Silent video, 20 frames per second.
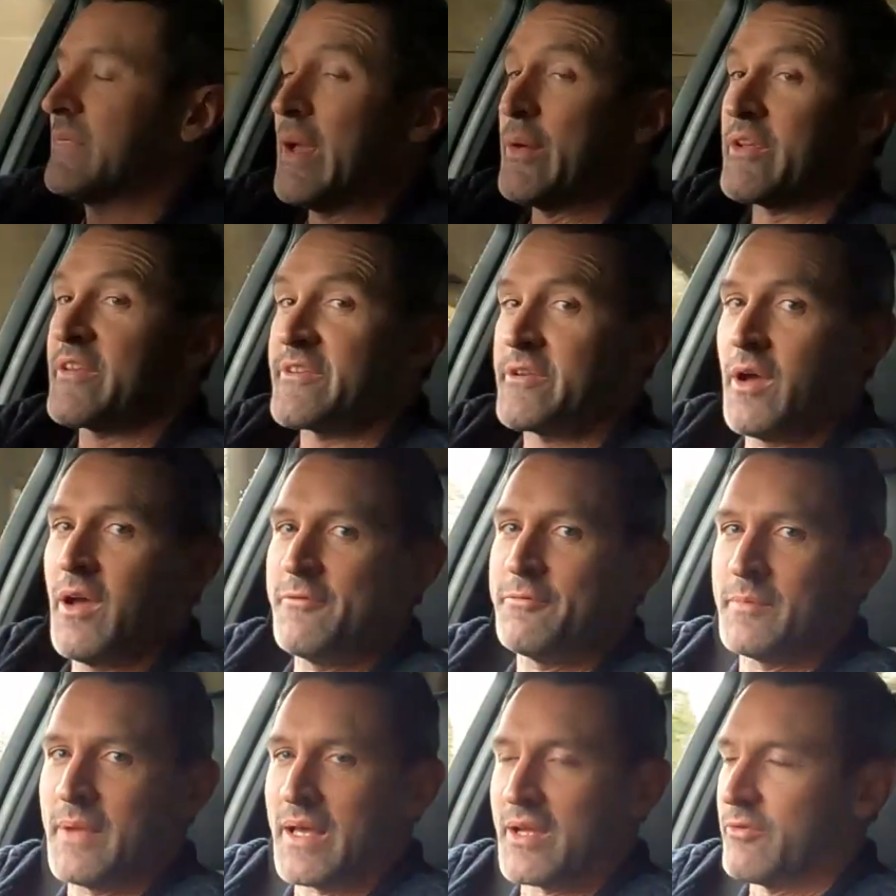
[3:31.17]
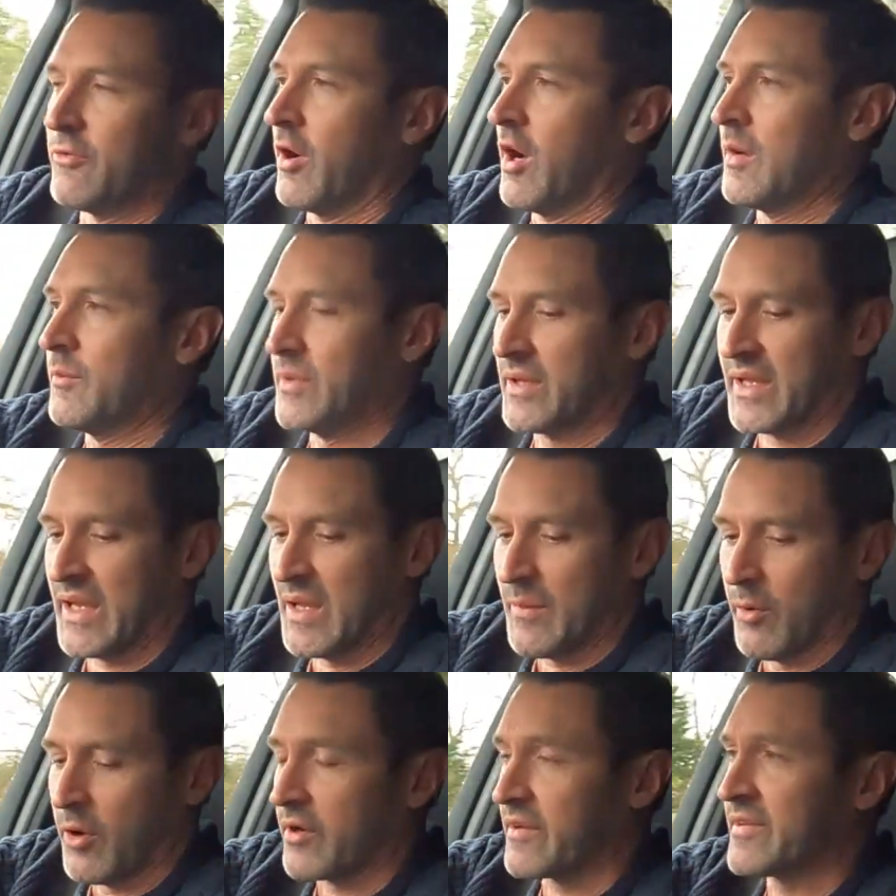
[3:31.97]
Now, aside from that gripe, the
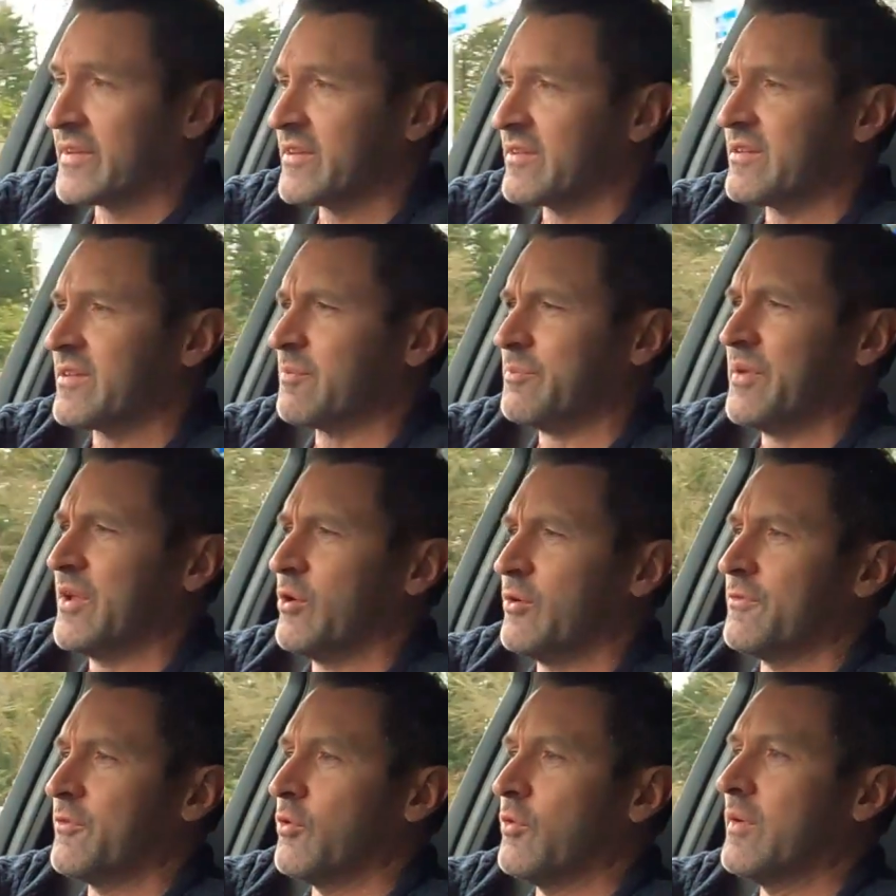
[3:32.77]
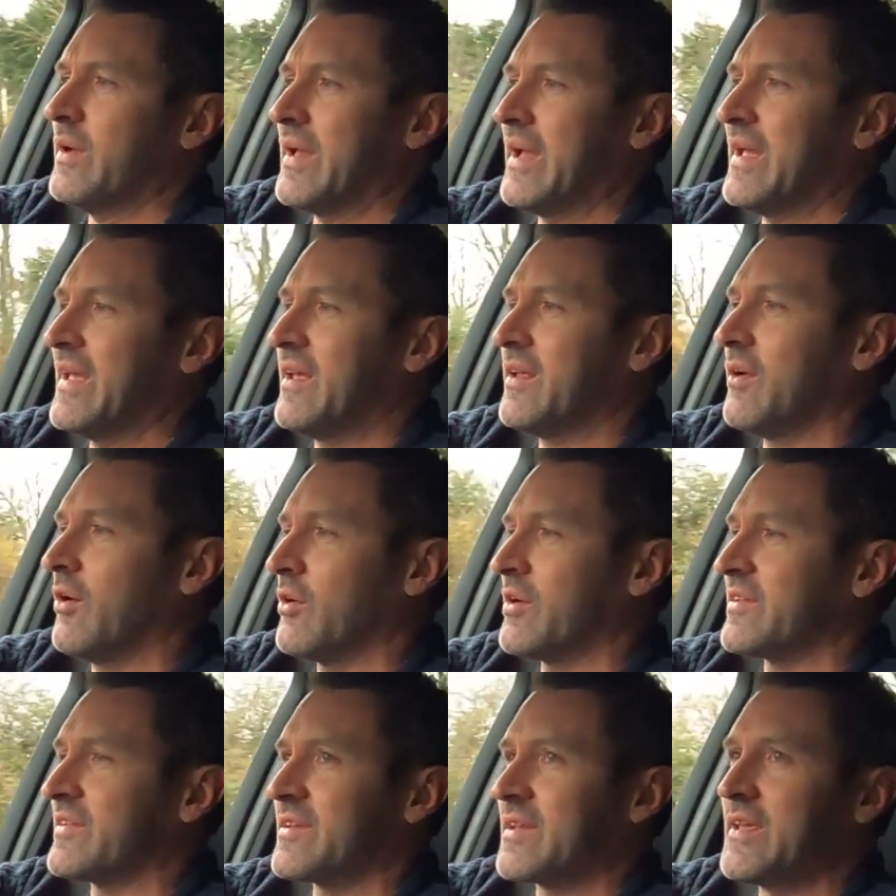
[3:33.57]
gearbox is beautiful.
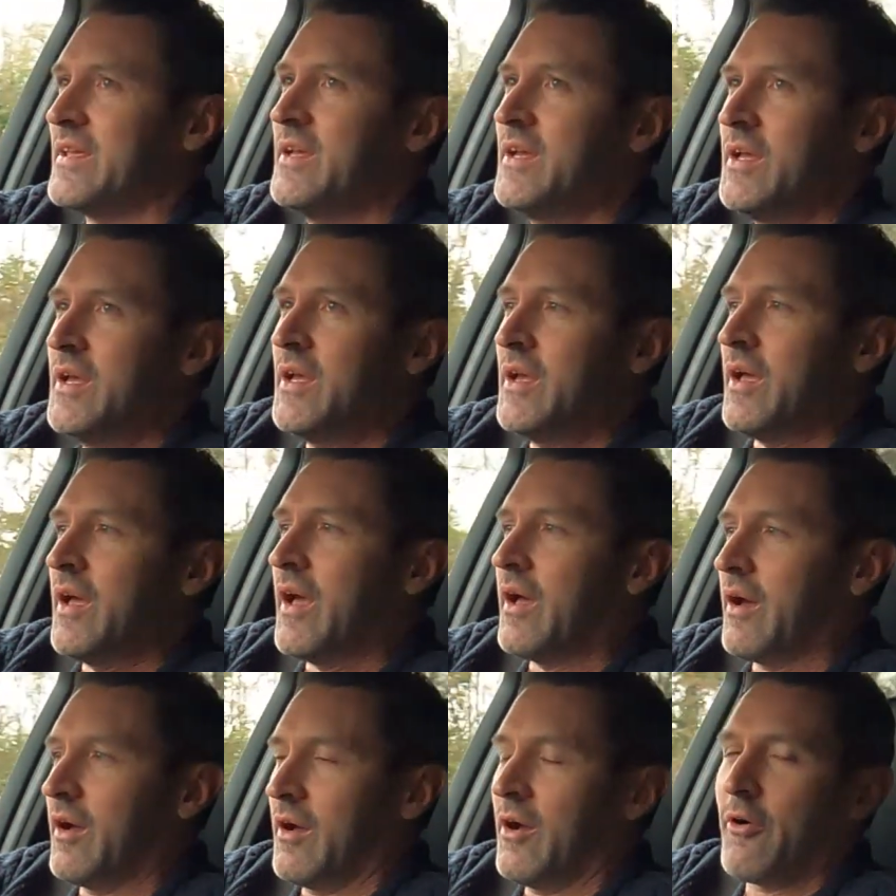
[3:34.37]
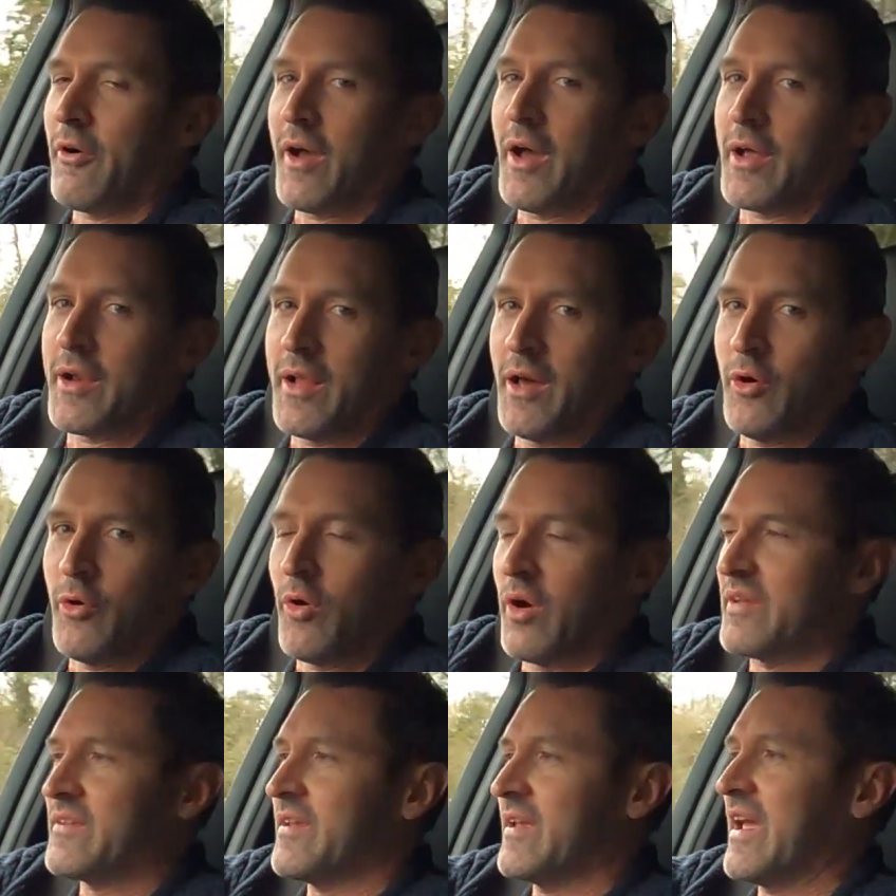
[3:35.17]
Honestly, all right, I
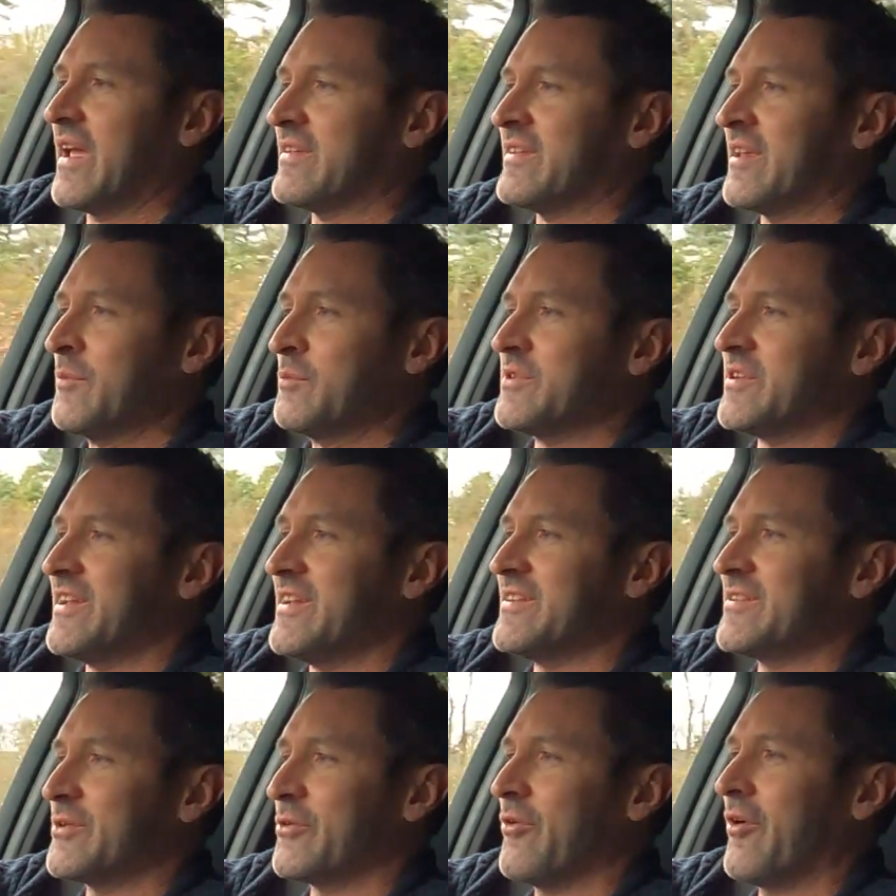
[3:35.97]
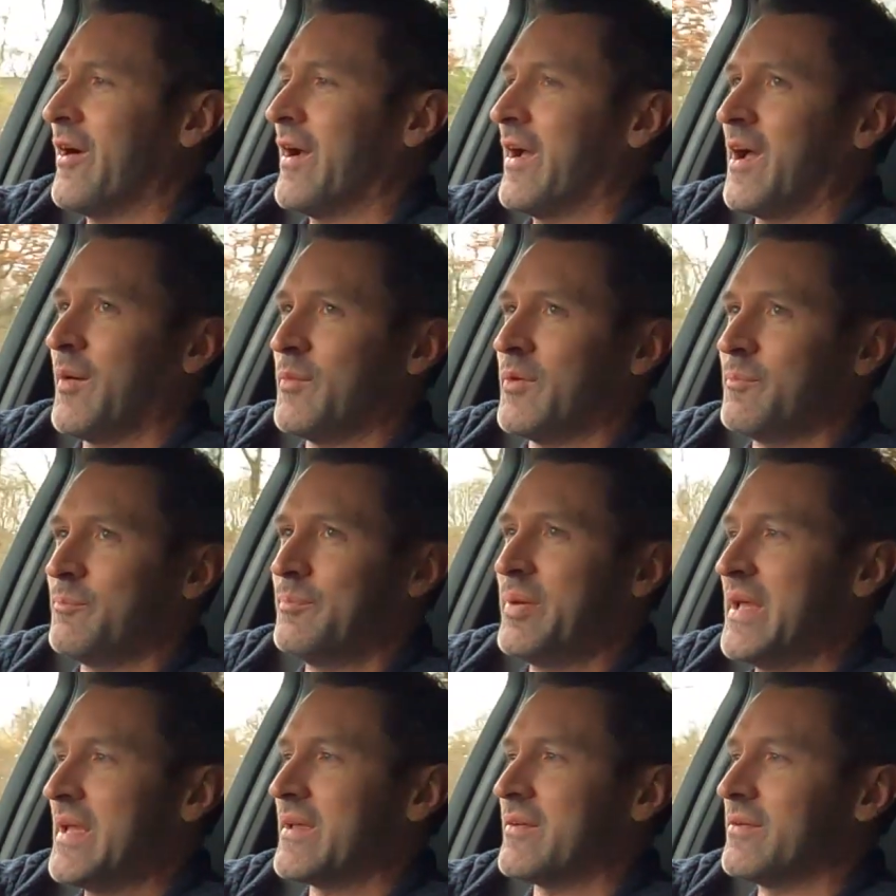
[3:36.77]
know I say SMG's all right. I'm a
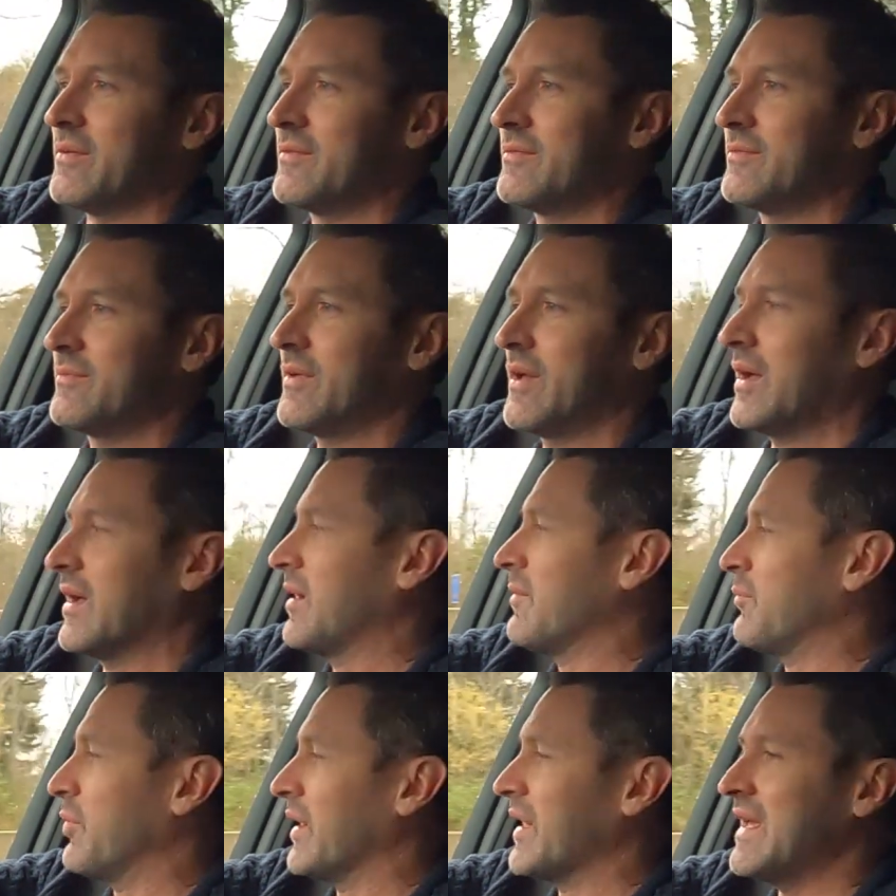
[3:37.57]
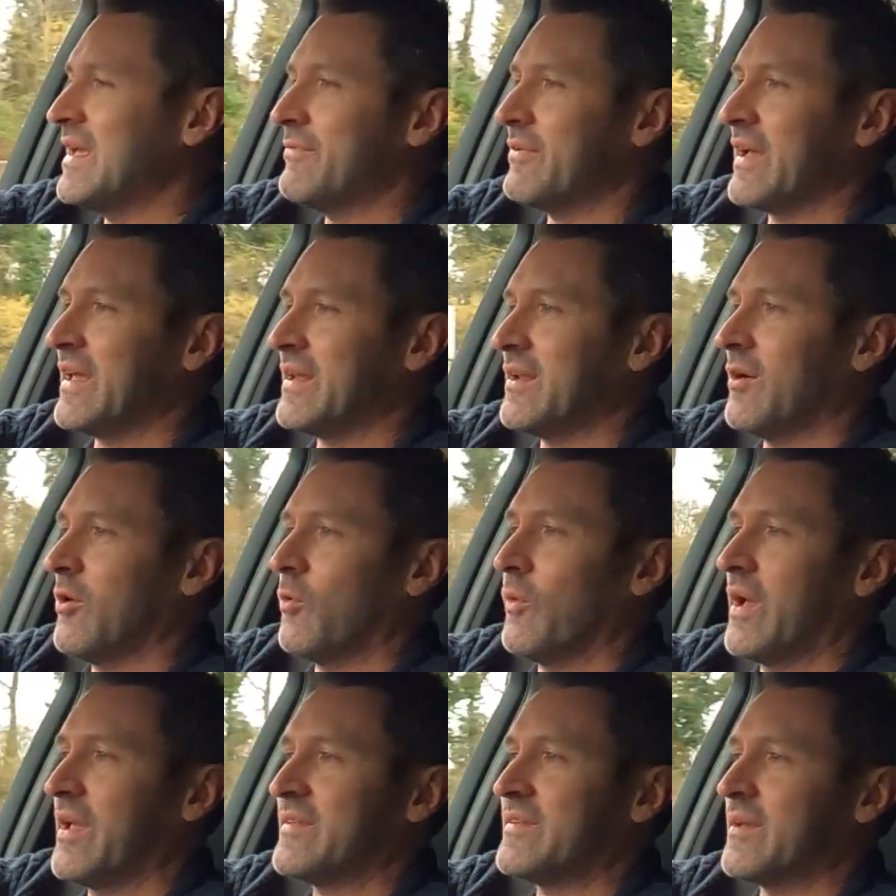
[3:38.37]
big believer in the
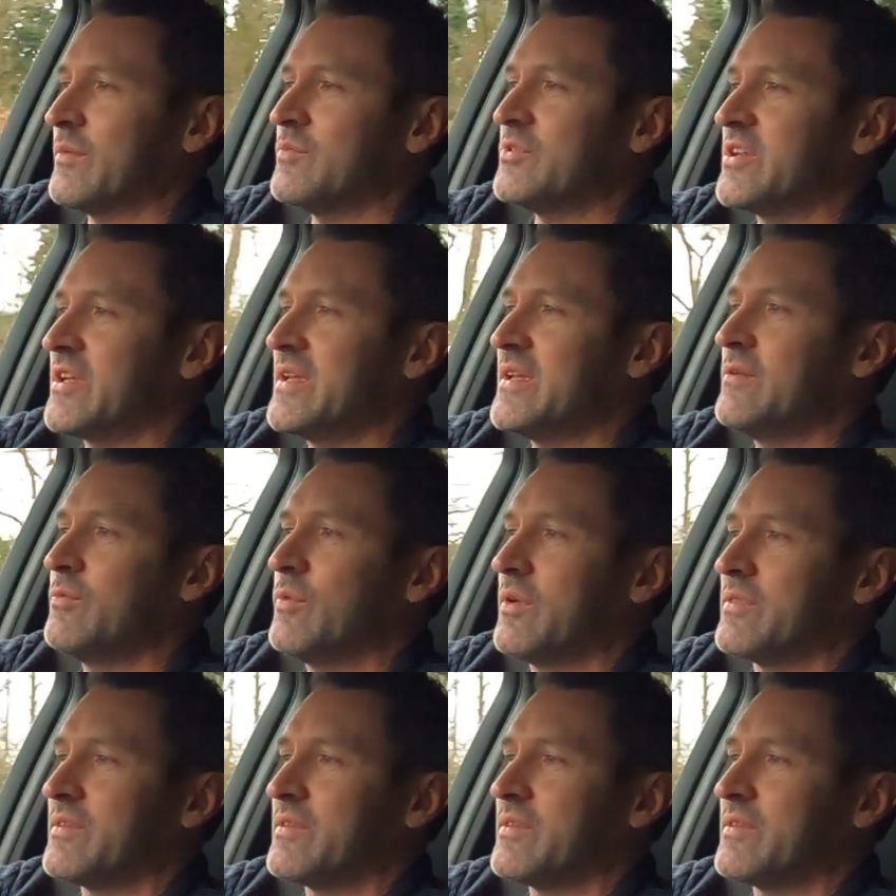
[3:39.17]
whole SMG